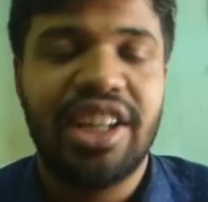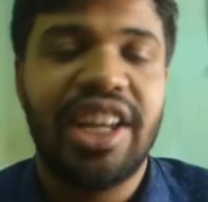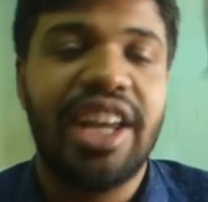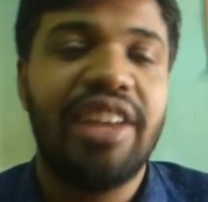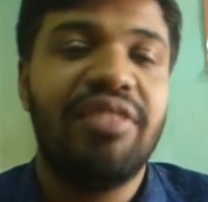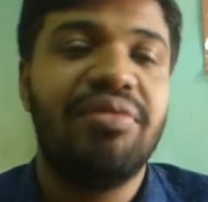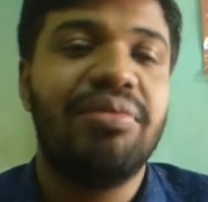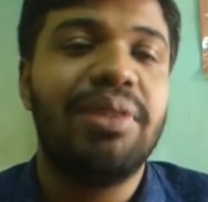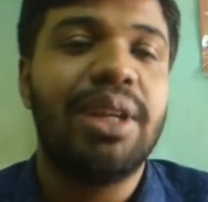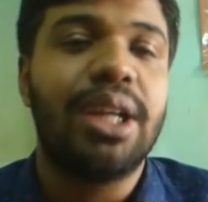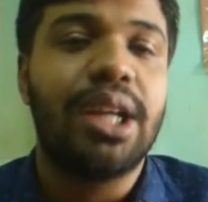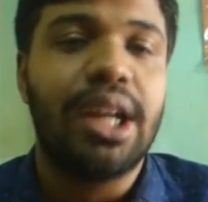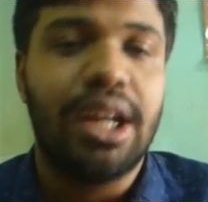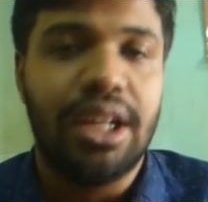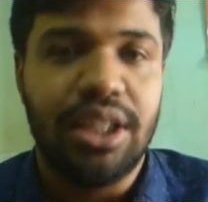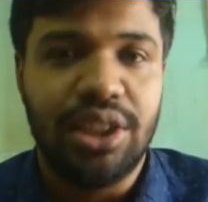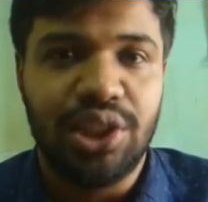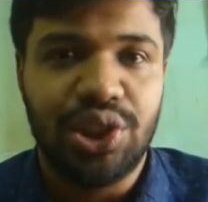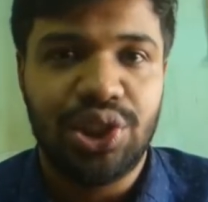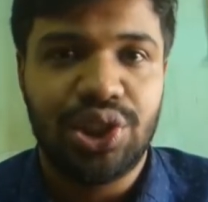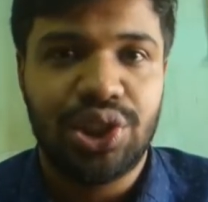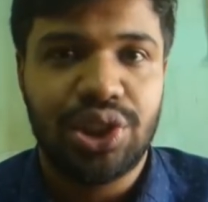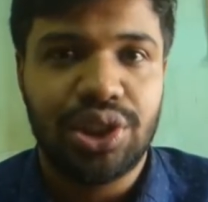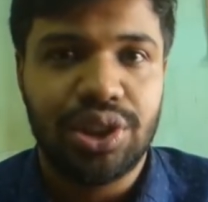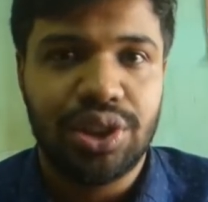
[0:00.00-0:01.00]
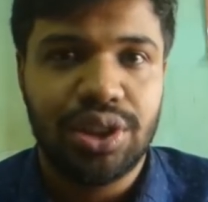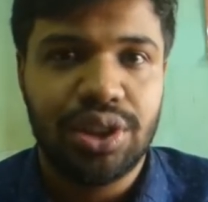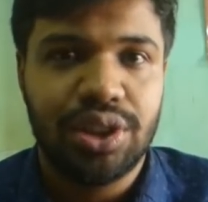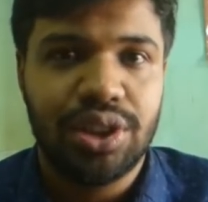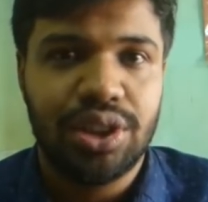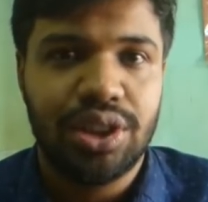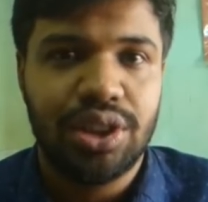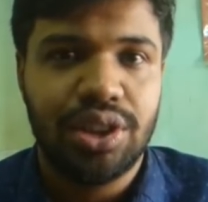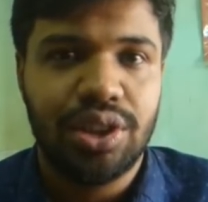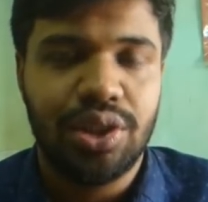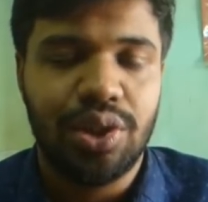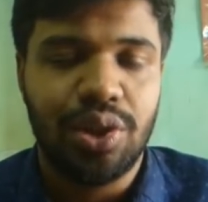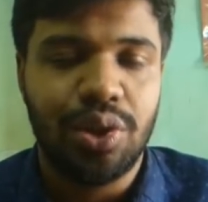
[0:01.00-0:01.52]
gave me courage,
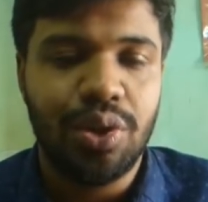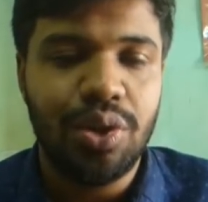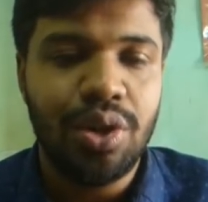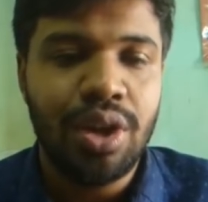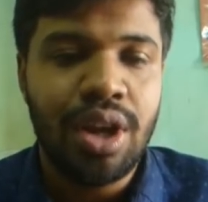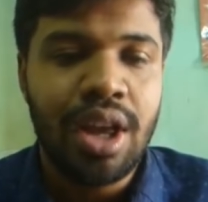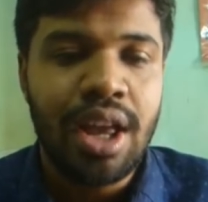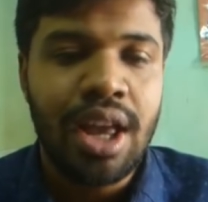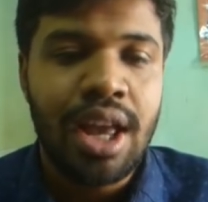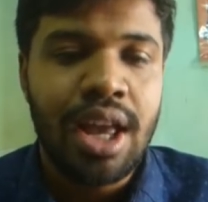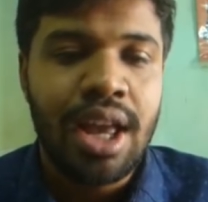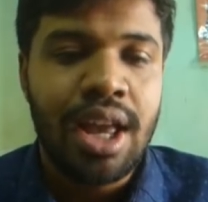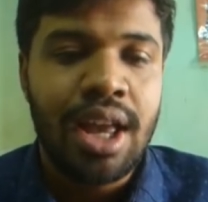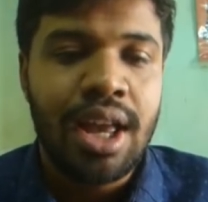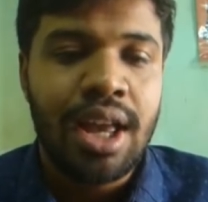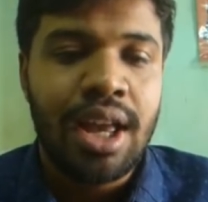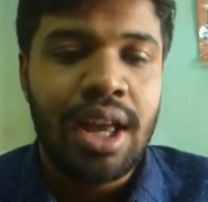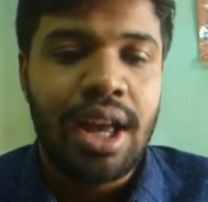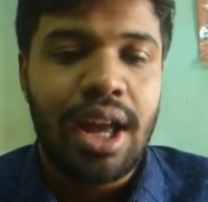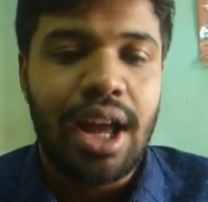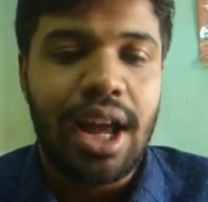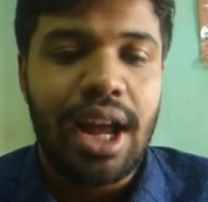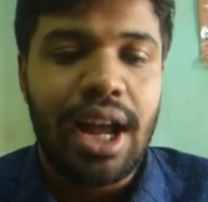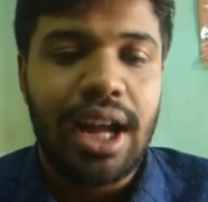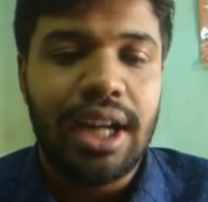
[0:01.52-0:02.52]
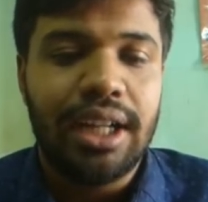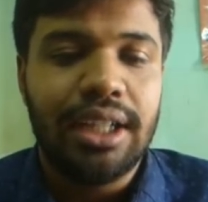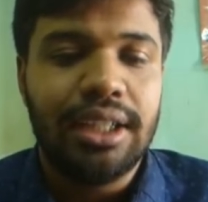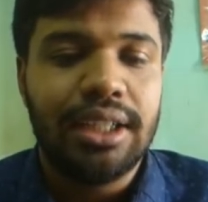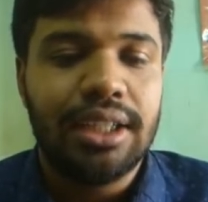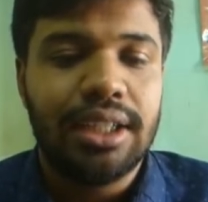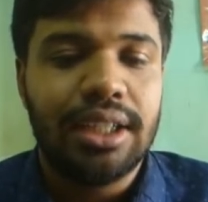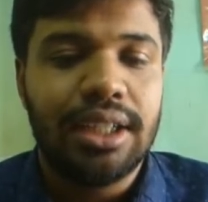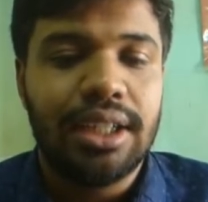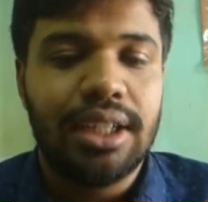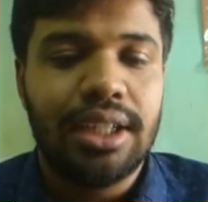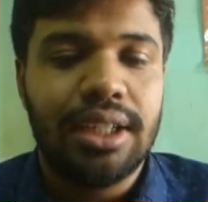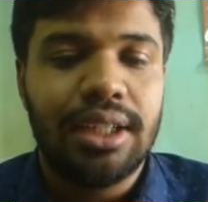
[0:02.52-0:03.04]
you know. And
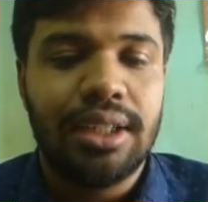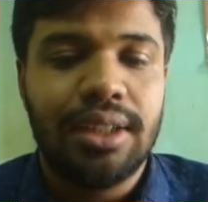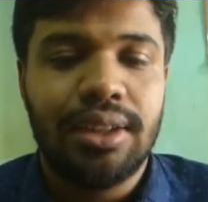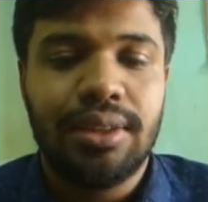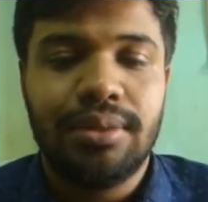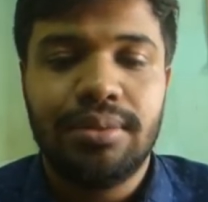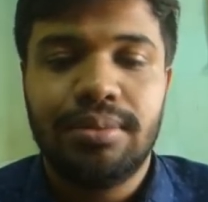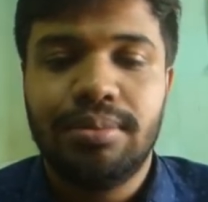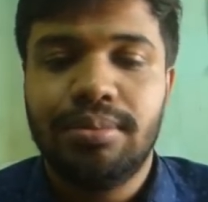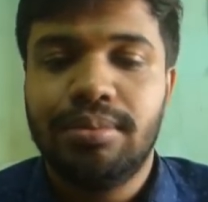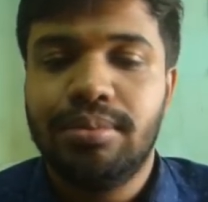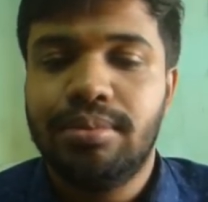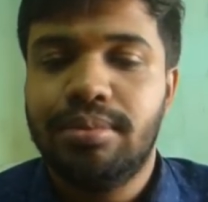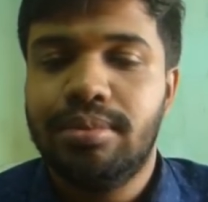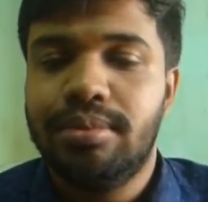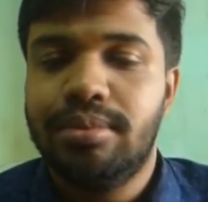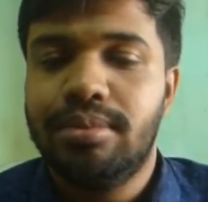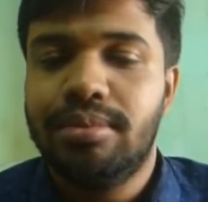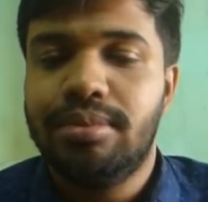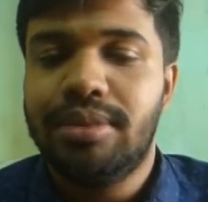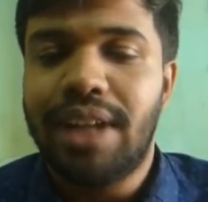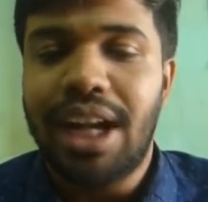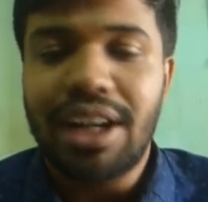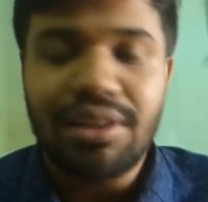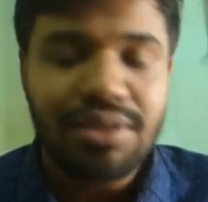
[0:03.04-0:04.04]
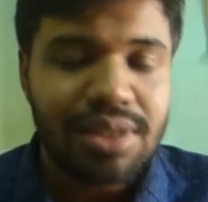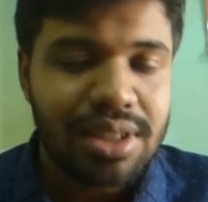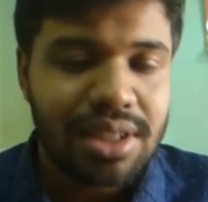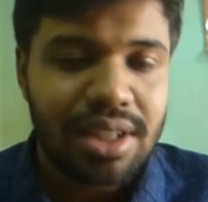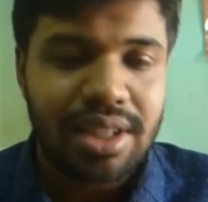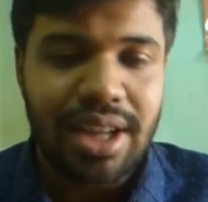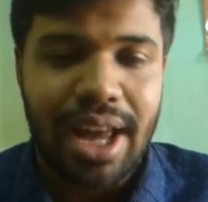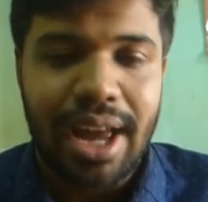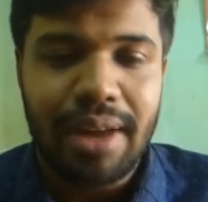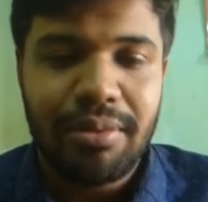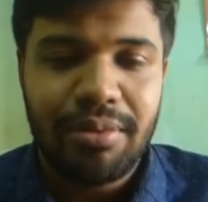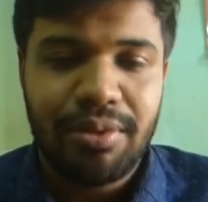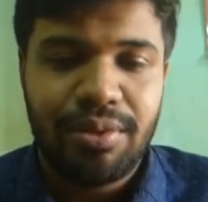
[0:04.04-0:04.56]
that was the
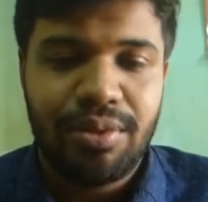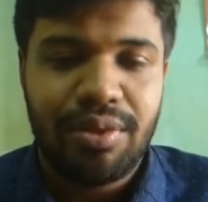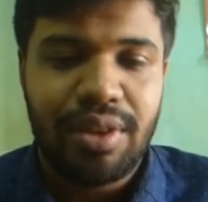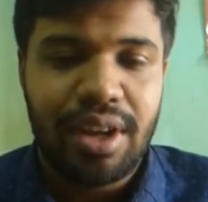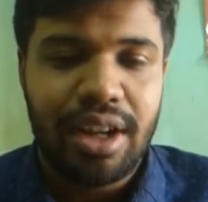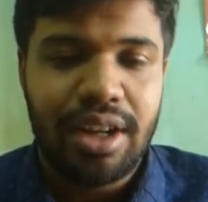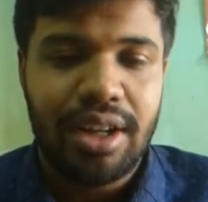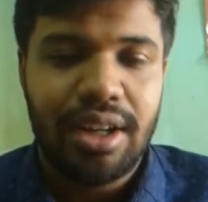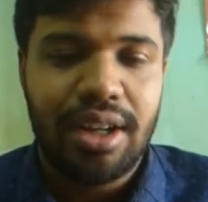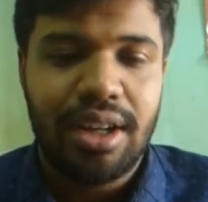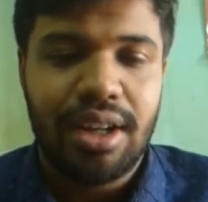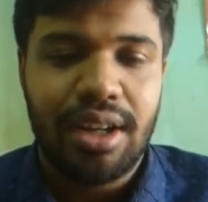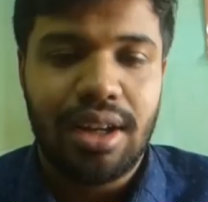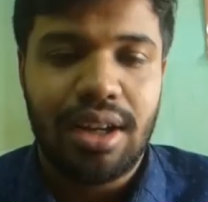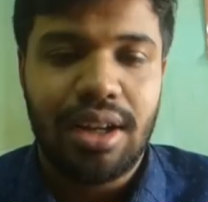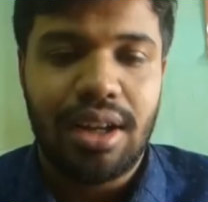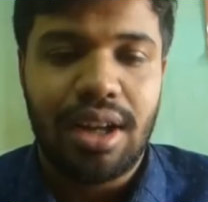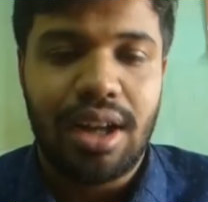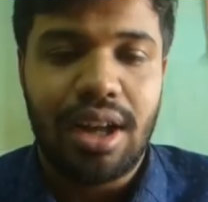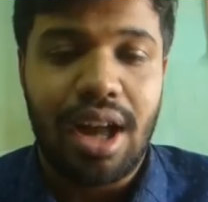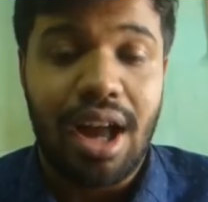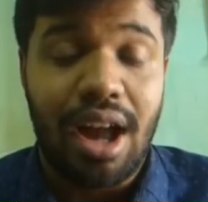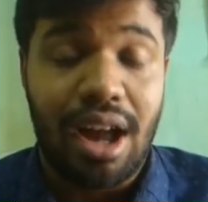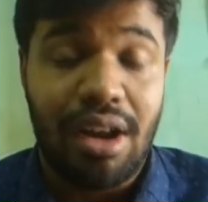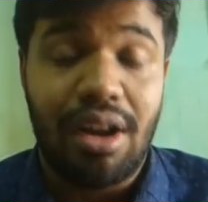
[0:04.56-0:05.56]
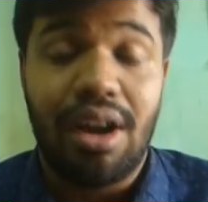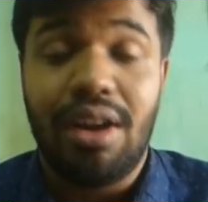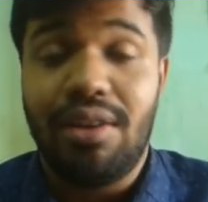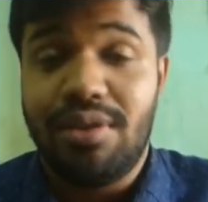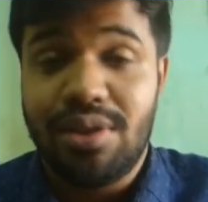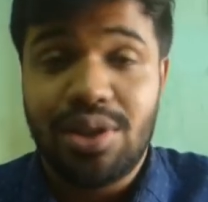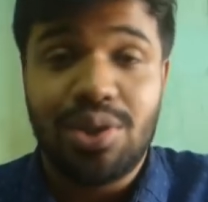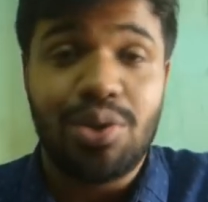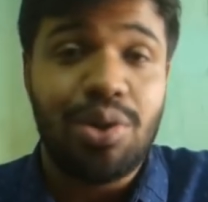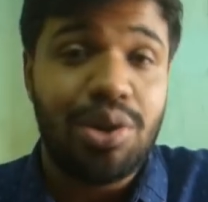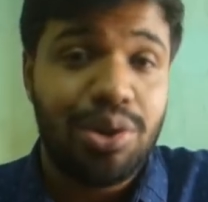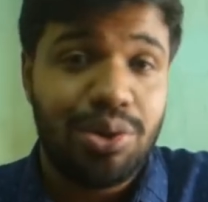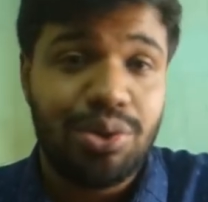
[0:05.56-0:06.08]
time when I
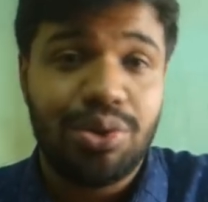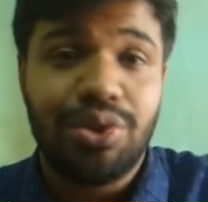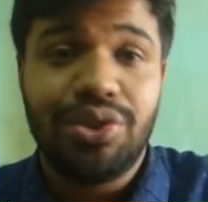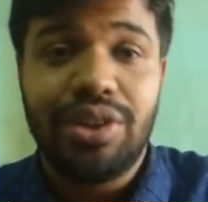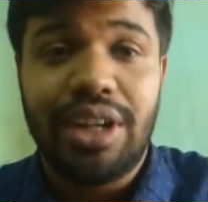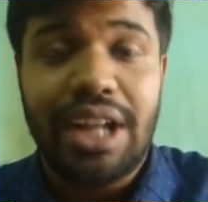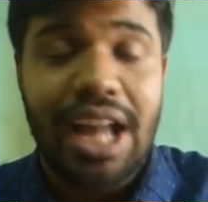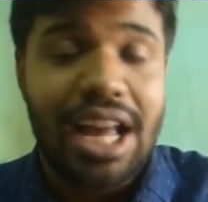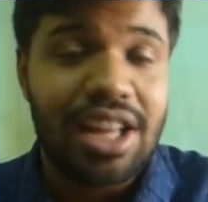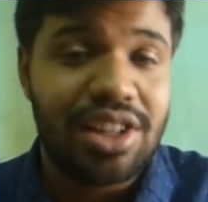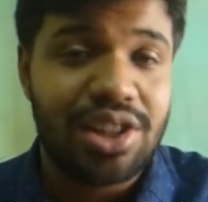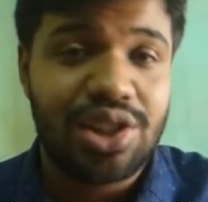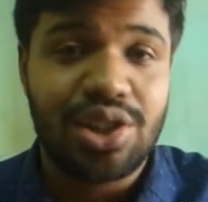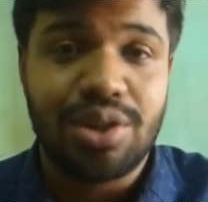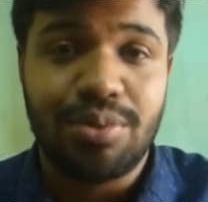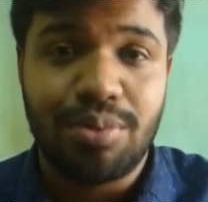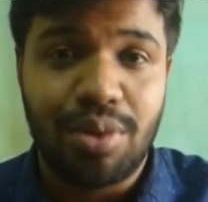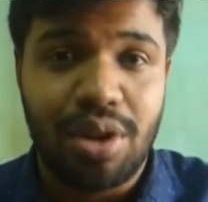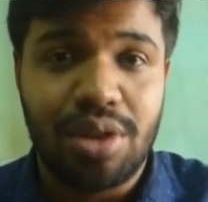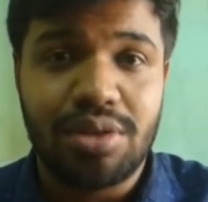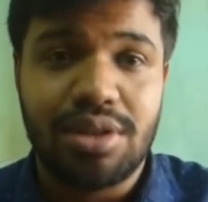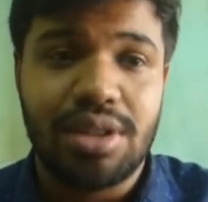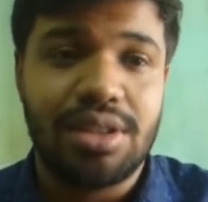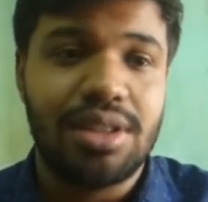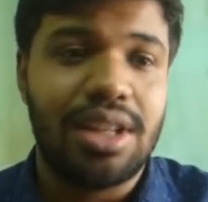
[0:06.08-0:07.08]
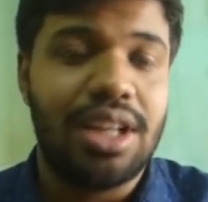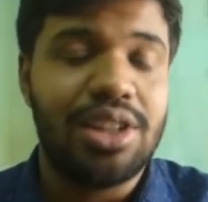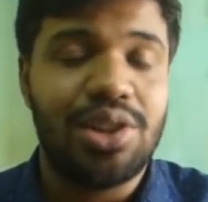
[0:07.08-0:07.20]
was going through the realization process.